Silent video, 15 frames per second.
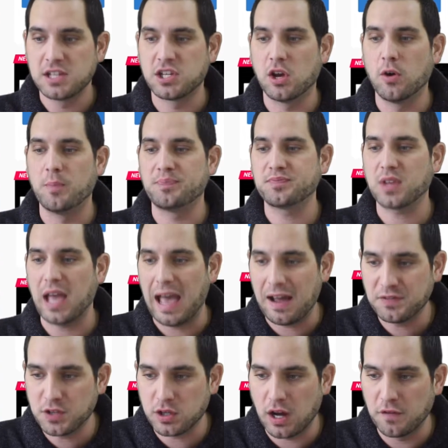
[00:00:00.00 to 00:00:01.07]
So
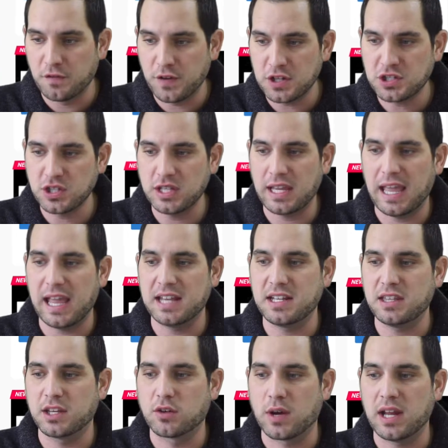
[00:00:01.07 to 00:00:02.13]
after officially
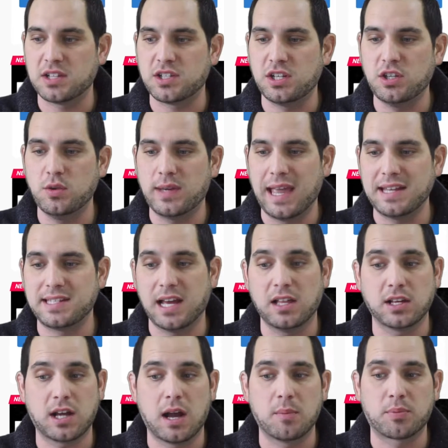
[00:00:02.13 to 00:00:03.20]
handing the grant to UK
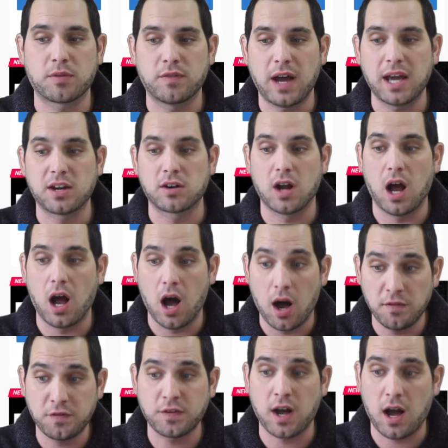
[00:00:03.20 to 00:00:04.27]
telecom provider
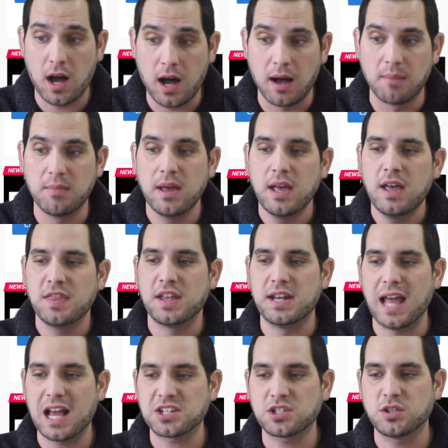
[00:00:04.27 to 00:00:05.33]
Ofcom, the
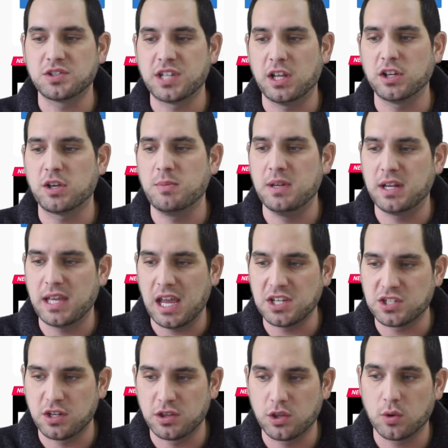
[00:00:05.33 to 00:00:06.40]
National
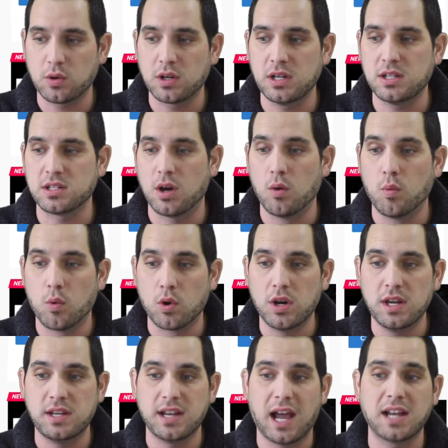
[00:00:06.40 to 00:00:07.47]
Telecommunication Authorities
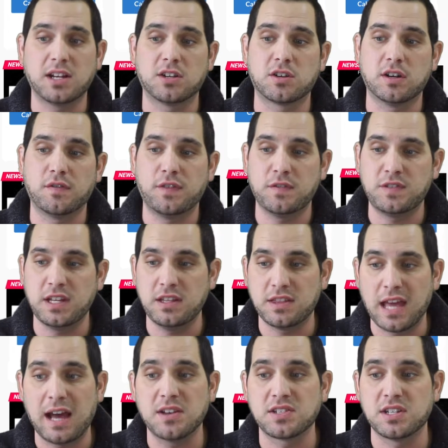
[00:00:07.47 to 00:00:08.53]
awarded
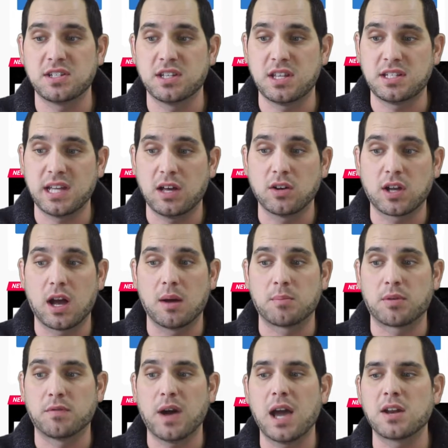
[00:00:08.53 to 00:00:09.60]
$915,000 to the telecom
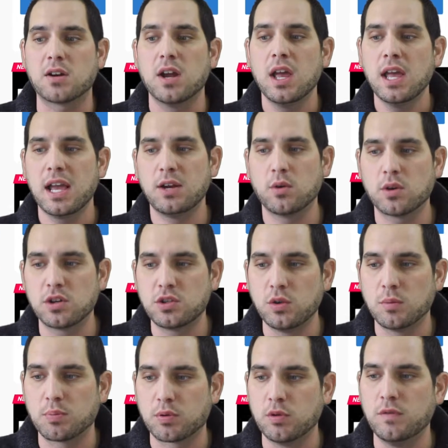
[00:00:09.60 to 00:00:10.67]
provider in order
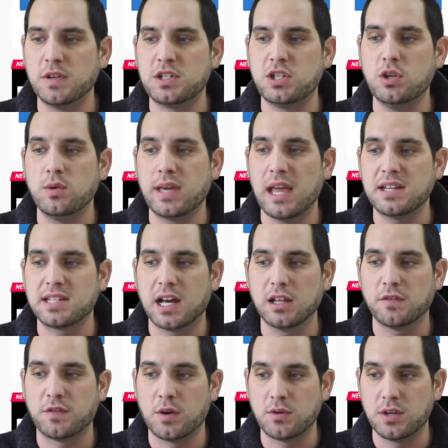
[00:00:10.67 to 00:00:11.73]
to improve its UK
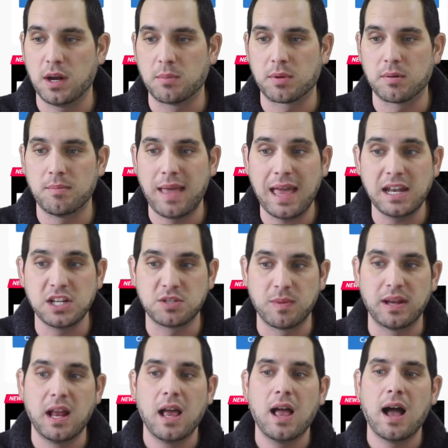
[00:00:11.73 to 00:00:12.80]
telephone number
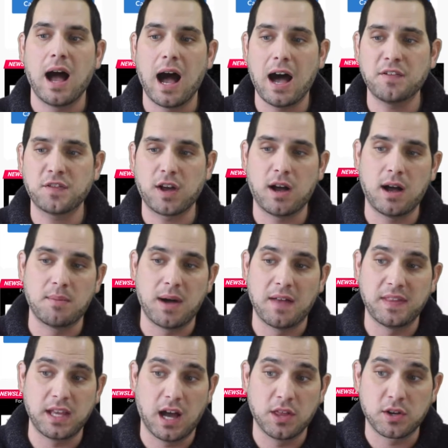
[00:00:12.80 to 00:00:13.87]
management. Ofcom,
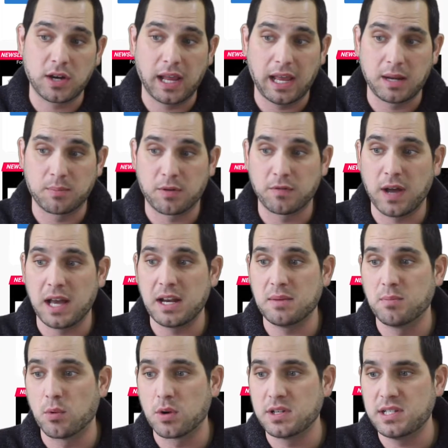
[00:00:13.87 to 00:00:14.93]
on the other hand,
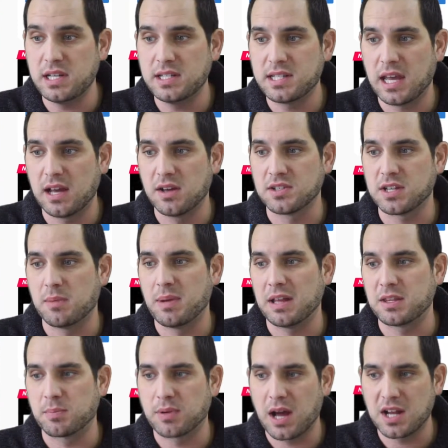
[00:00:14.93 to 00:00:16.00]
provided more details
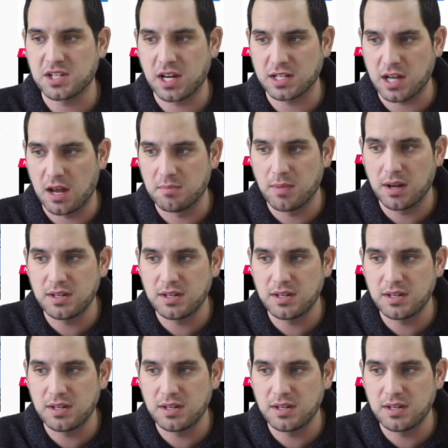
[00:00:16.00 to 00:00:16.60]
about the project on